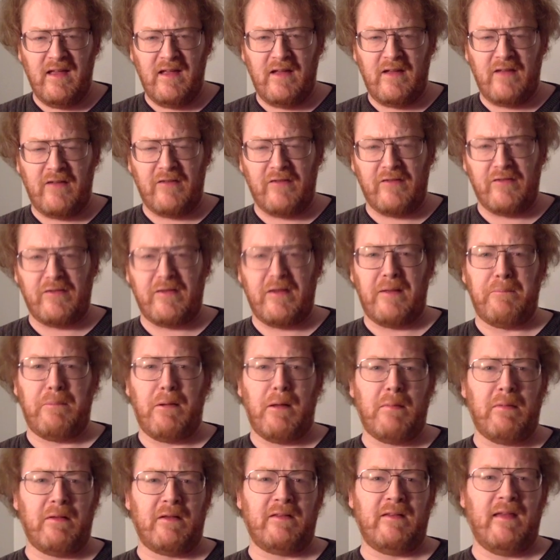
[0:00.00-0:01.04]
because it was on
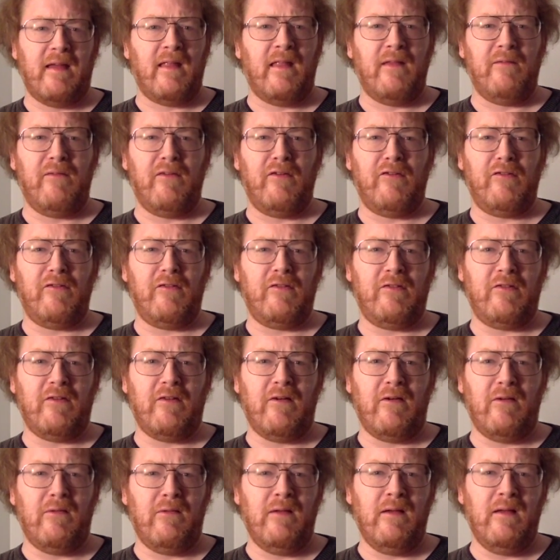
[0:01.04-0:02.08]
public television.
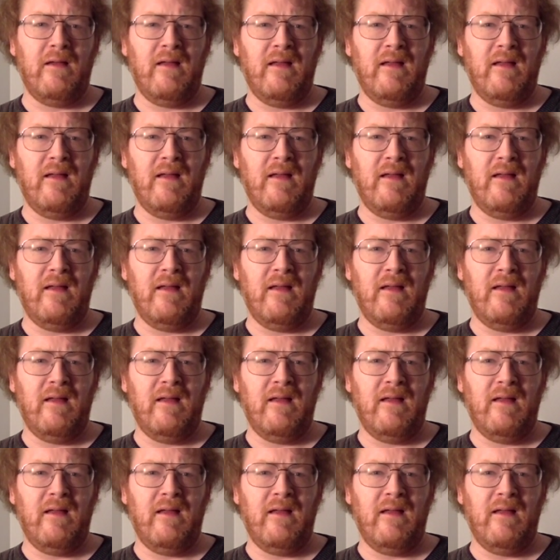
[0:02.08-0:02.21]
So,